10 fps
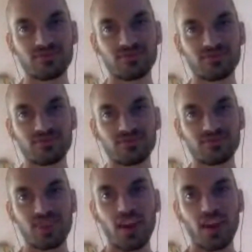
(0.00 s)
really
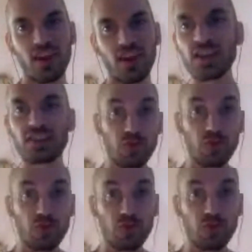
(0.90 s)
quickly summarize, it
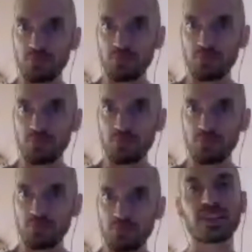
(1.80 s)
sounds like
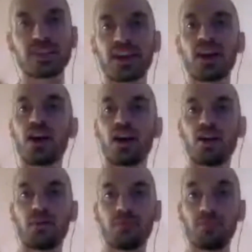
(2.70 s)
you get the
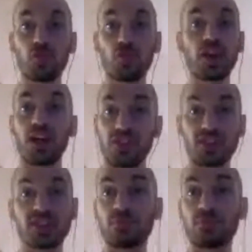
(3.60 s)
support from
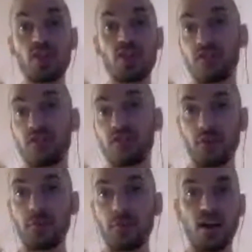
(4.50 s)
your partner and just
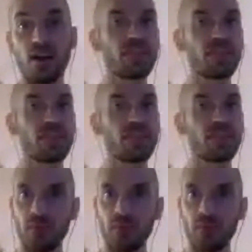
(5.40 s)
from your family in
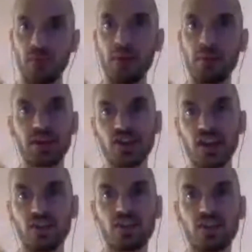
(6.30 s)
general, and
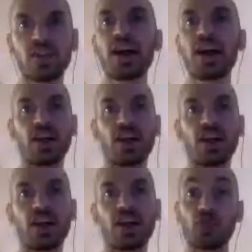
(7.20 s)
then also that
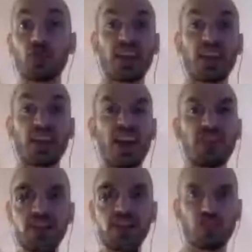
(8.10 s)
drive,
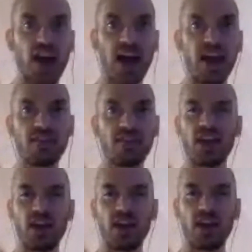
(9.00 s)
that
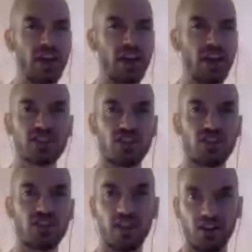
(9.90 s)
strong urge, the
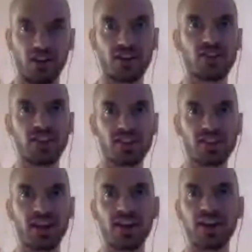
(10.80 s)
desire to
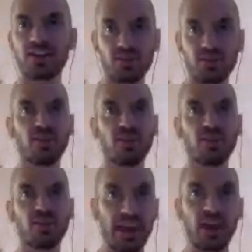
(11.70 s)
make it work, and
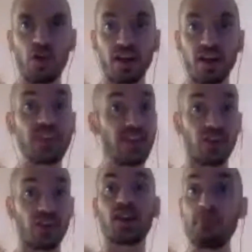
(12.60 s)
then you're going to make time,
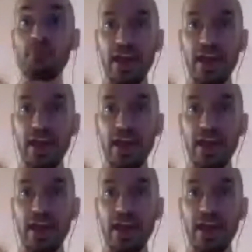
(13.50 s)
or you're going to